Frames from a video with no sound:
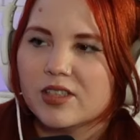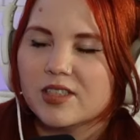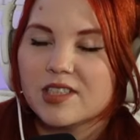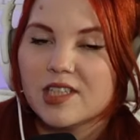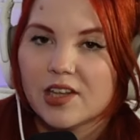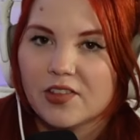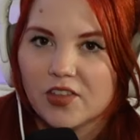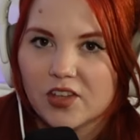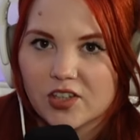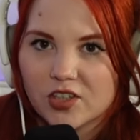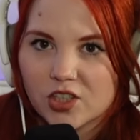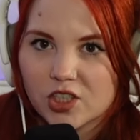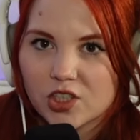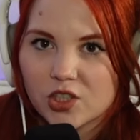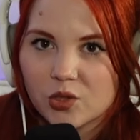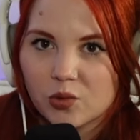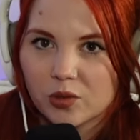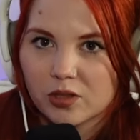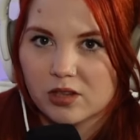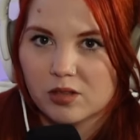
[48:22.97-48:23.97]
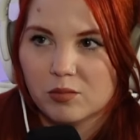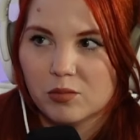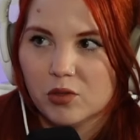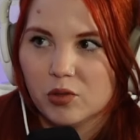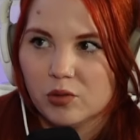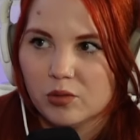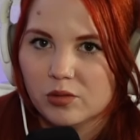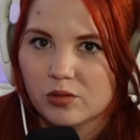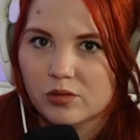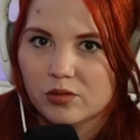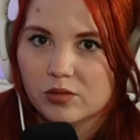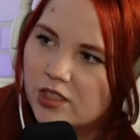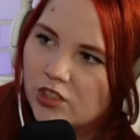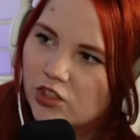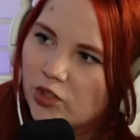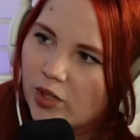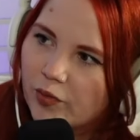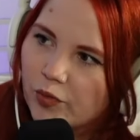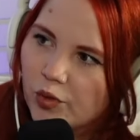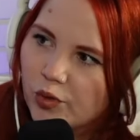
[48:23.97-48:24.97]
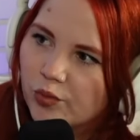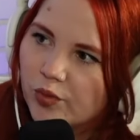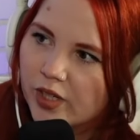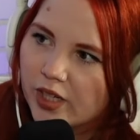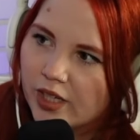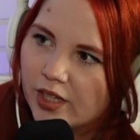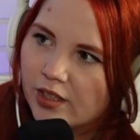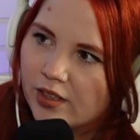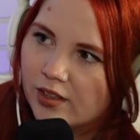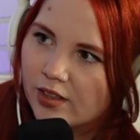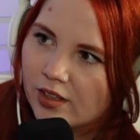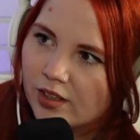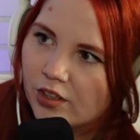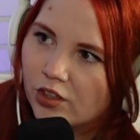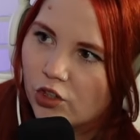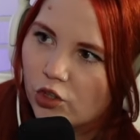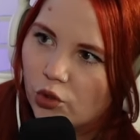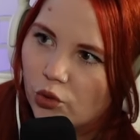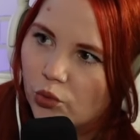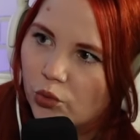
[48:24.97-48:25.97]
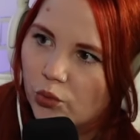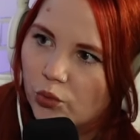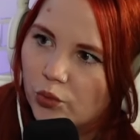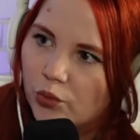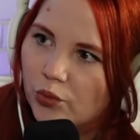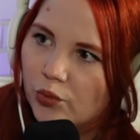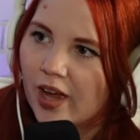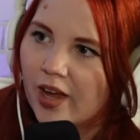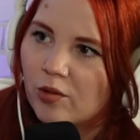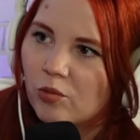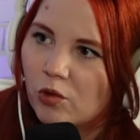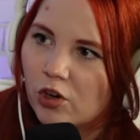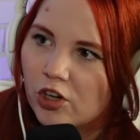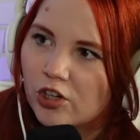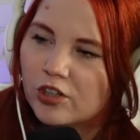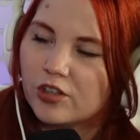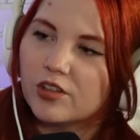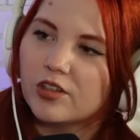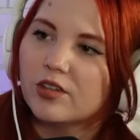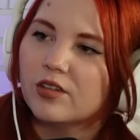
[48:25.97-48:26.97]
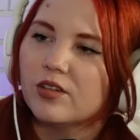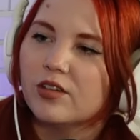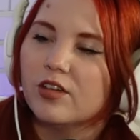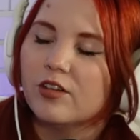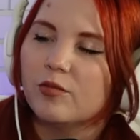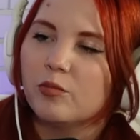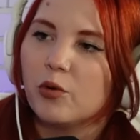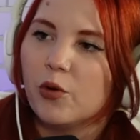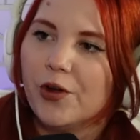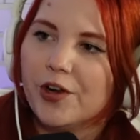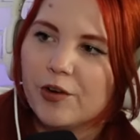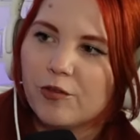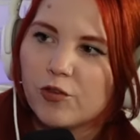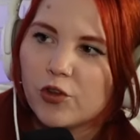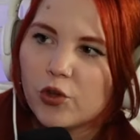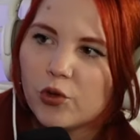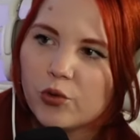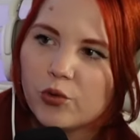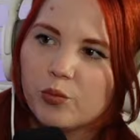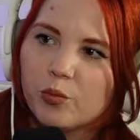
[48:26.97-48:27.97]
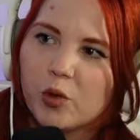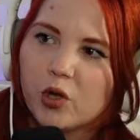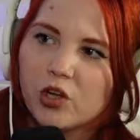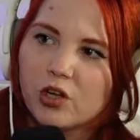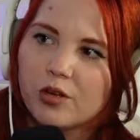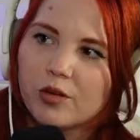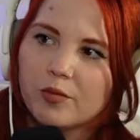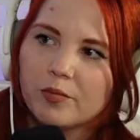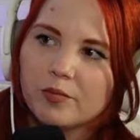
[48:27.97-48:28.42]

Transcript: It's nothing to do with the moon. Did you ever read the new Edward point of view book?